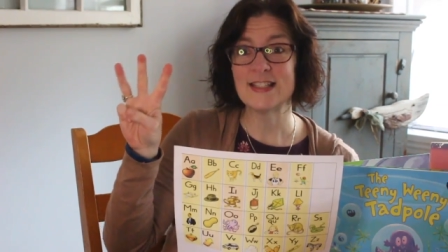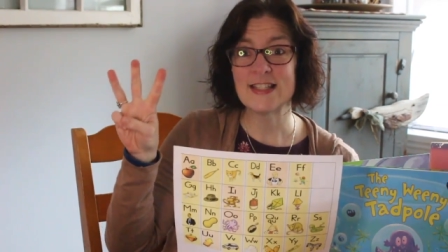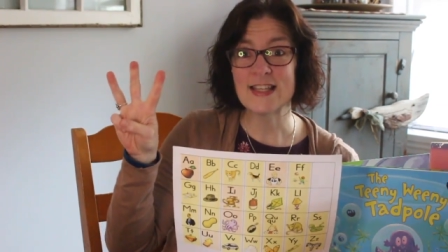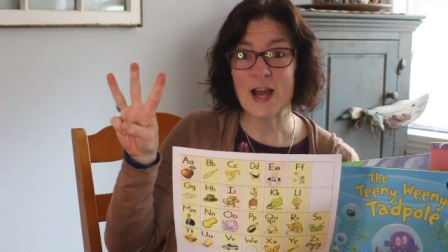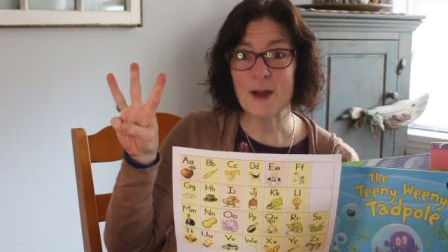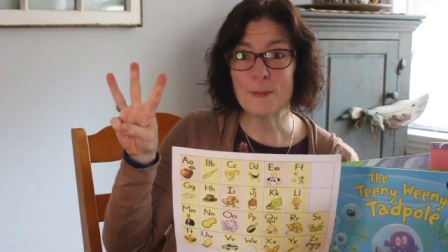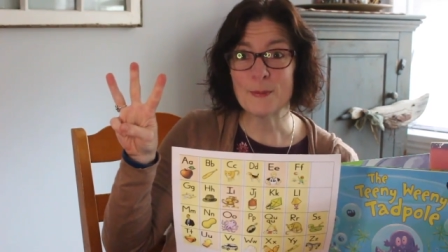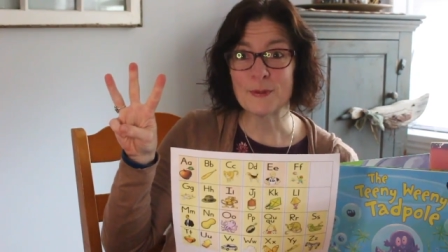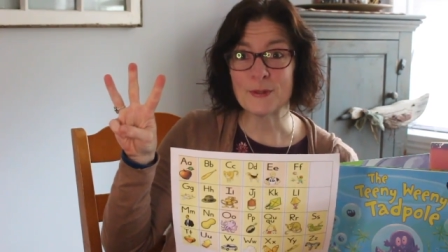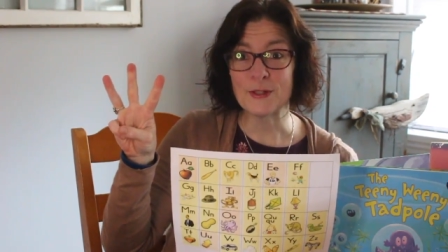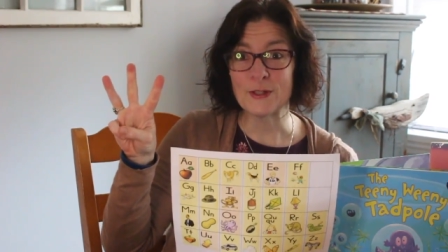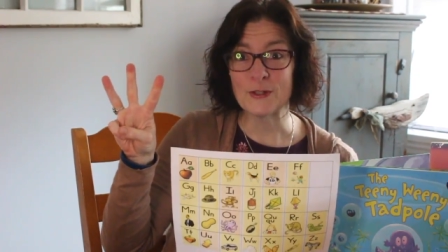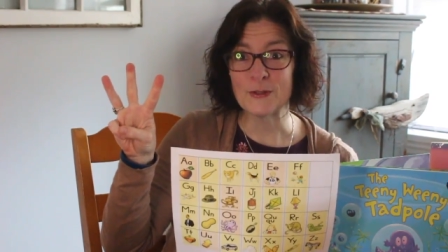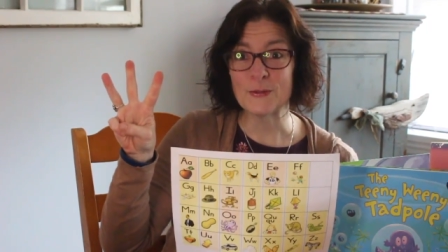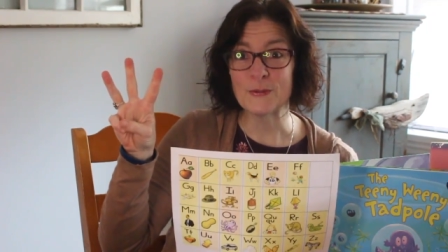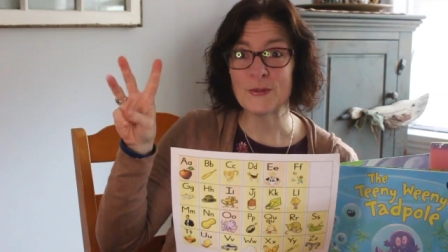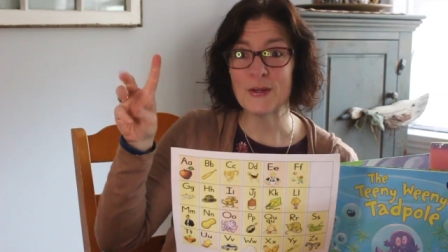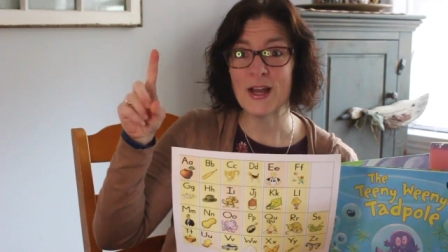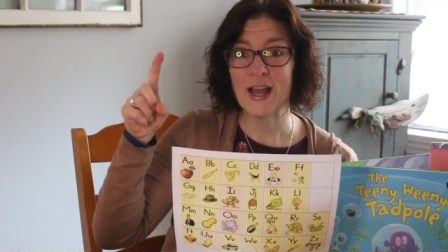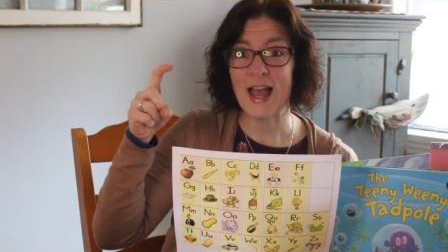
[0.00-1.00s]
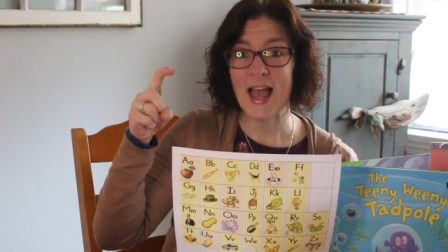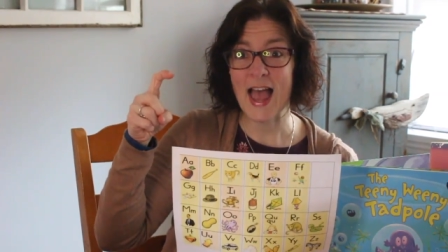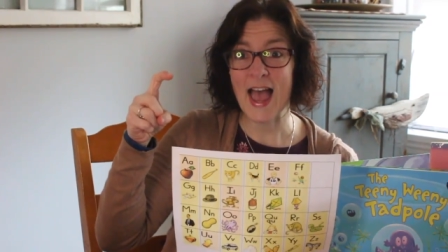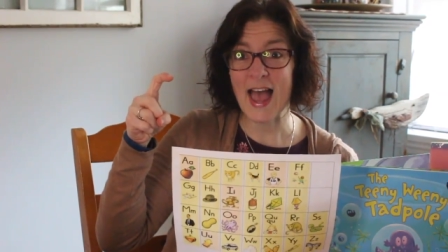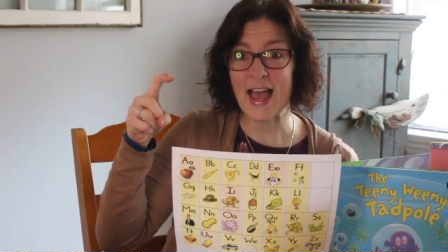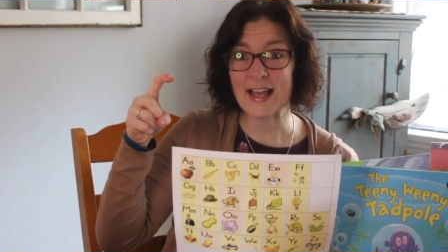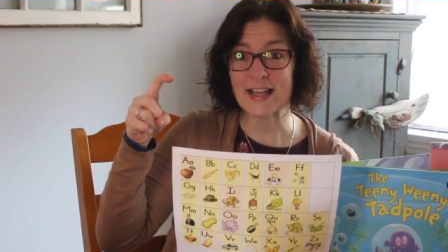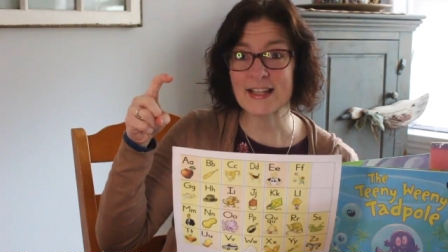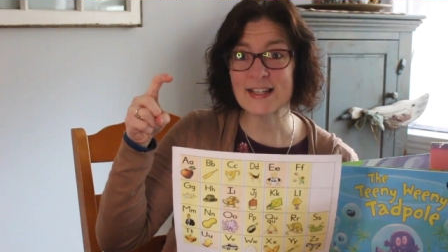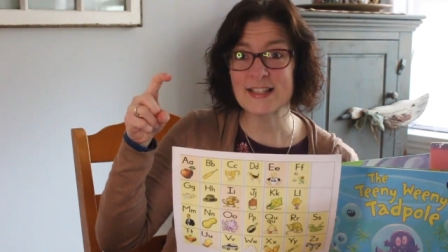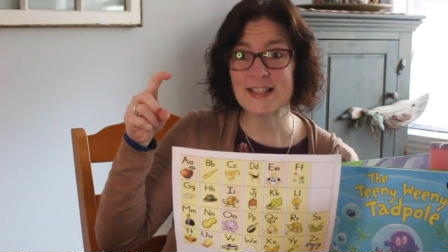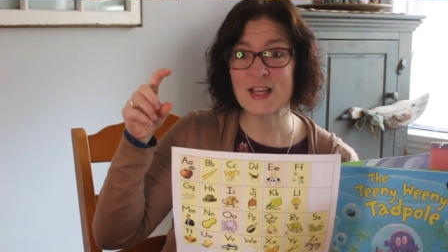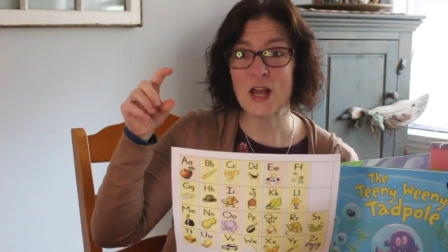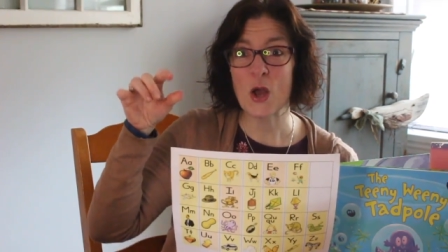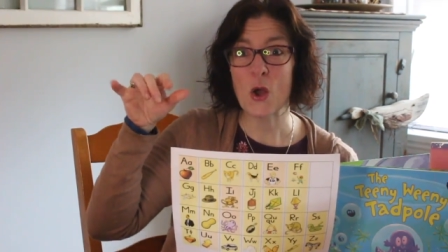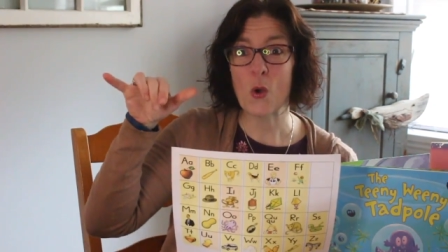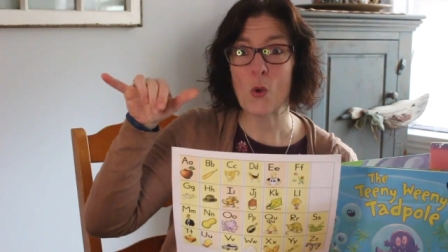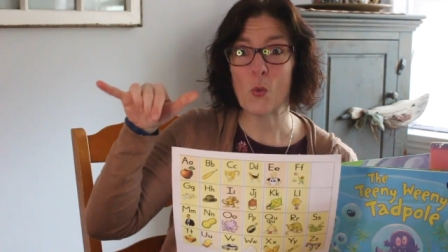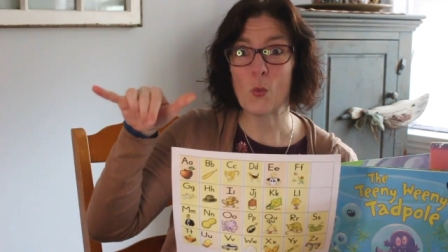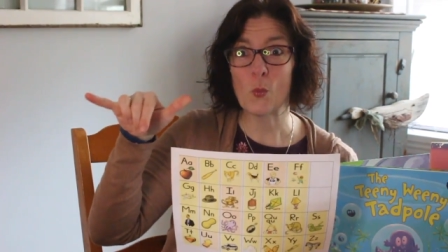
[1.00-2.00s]
W, X,
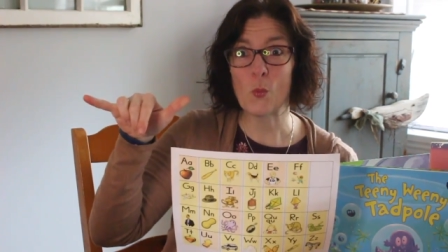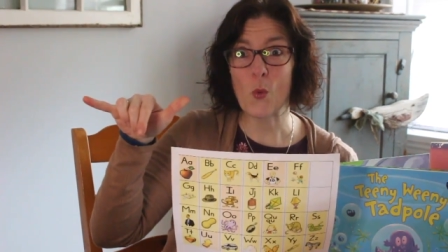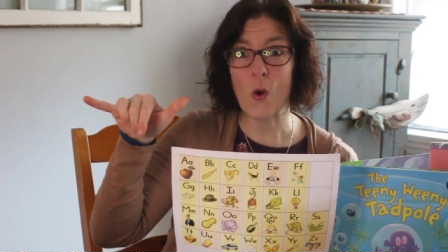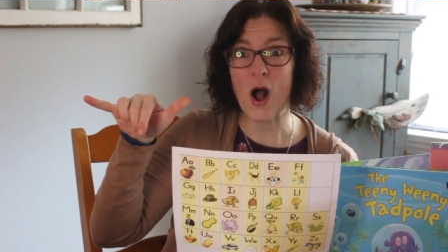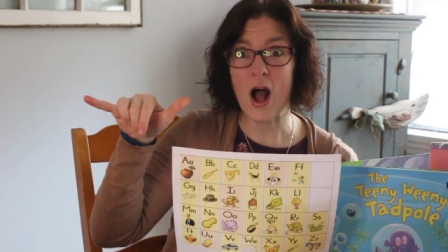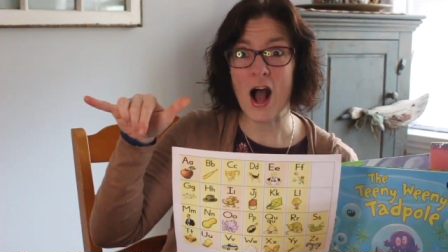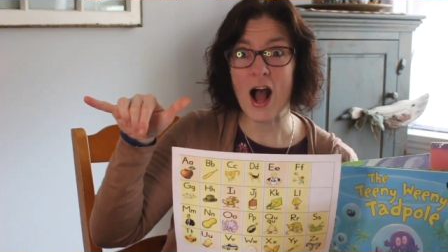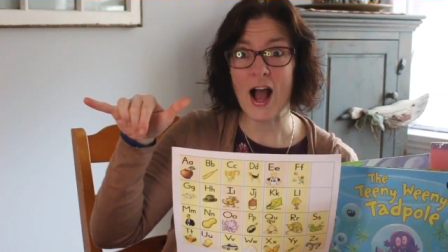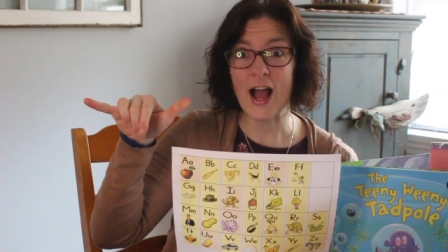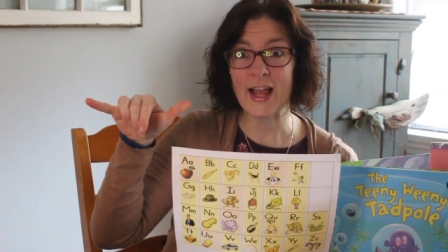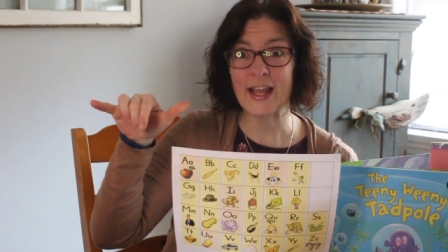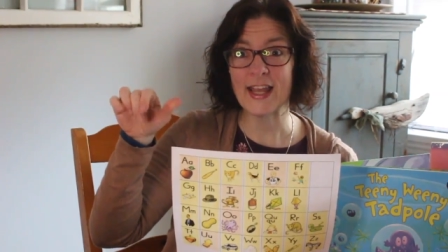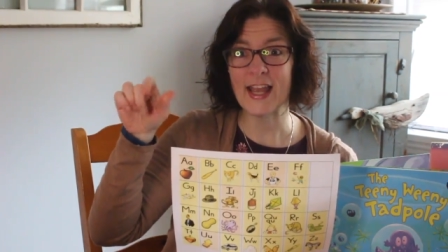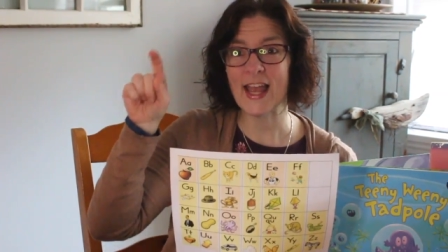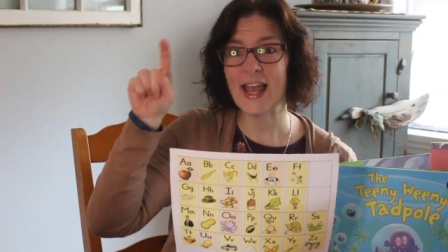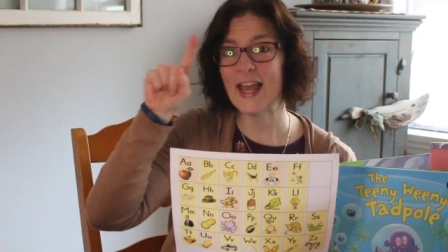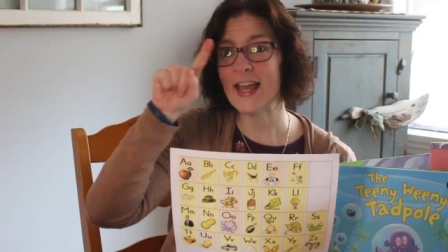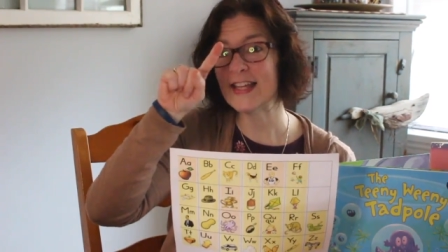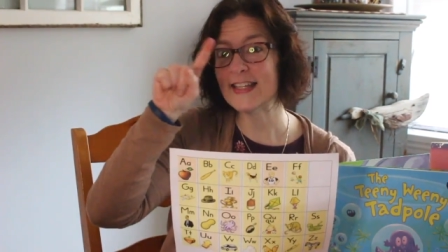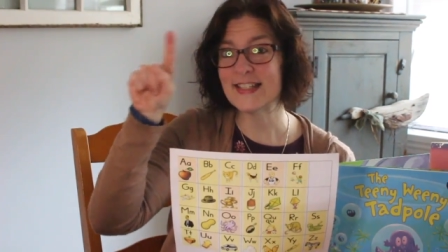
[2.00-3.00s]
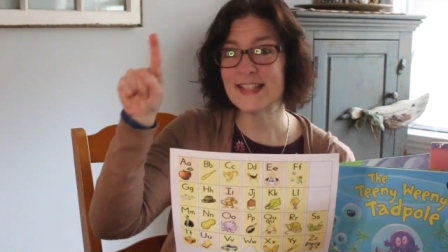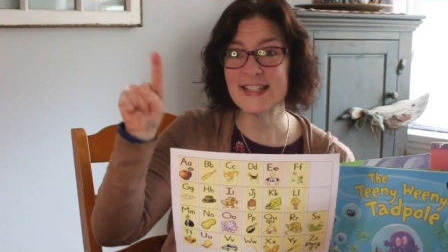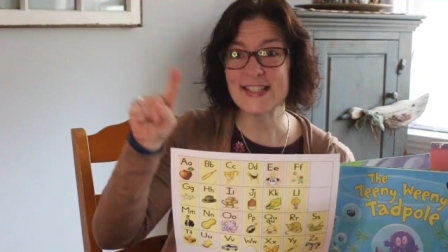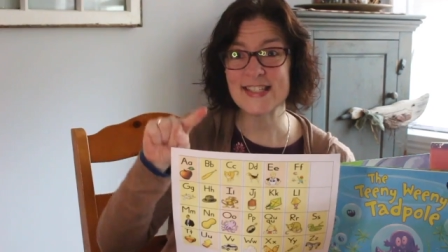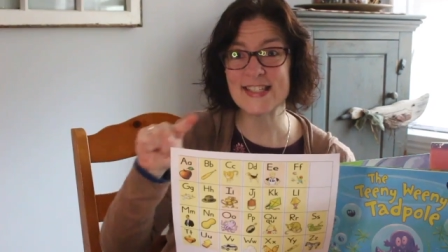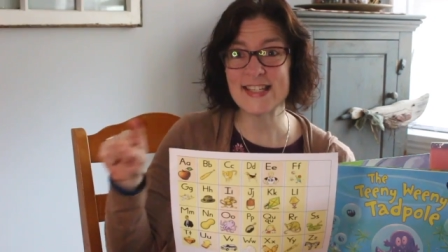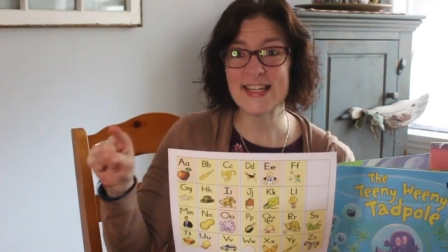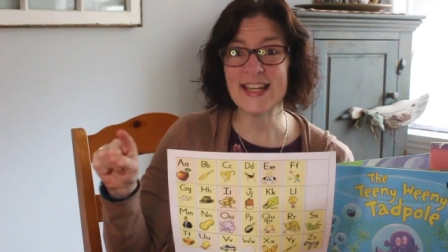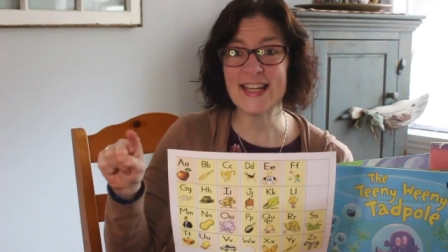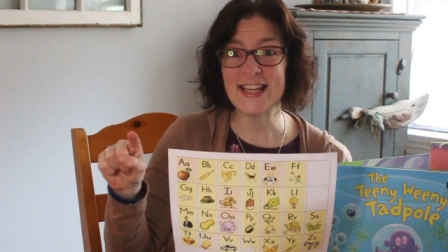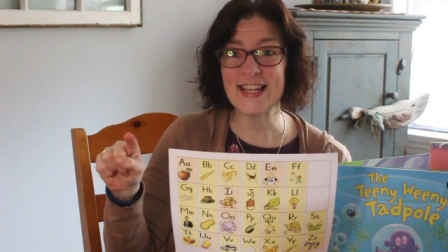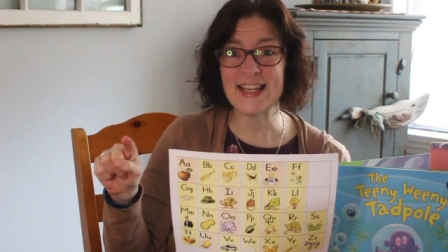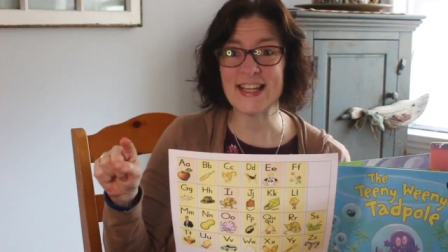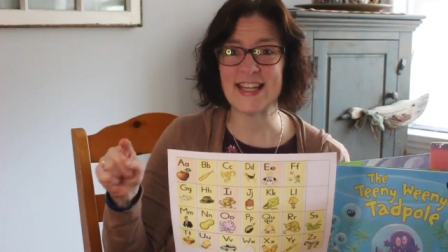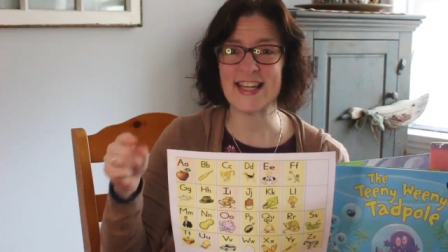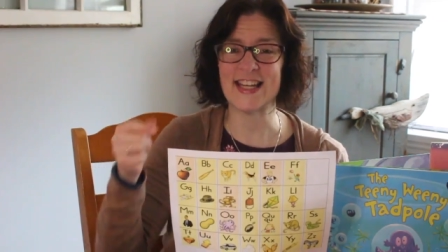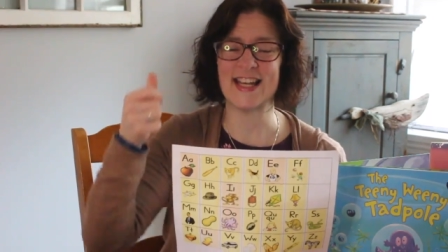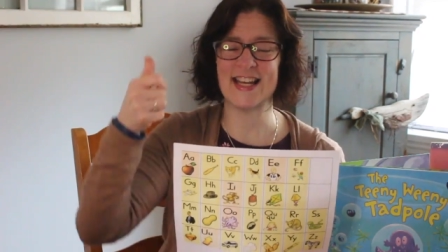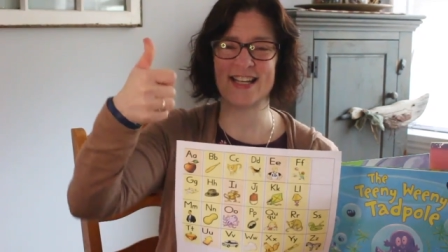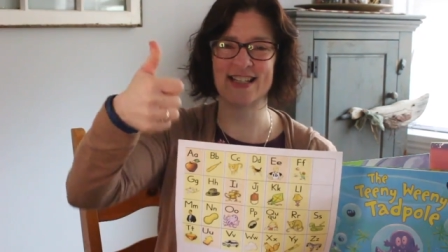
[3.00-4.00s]
Y, and
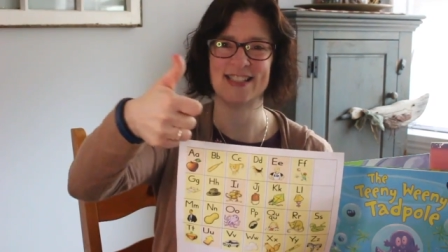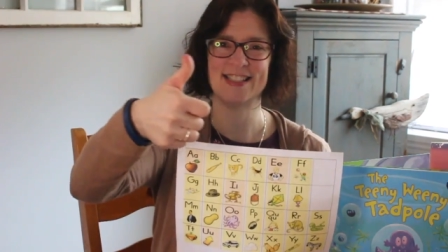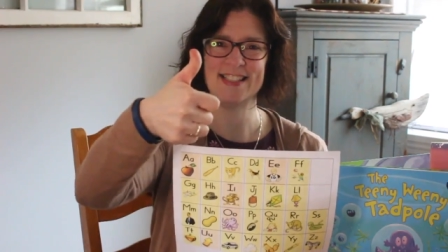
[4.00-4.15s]
Z.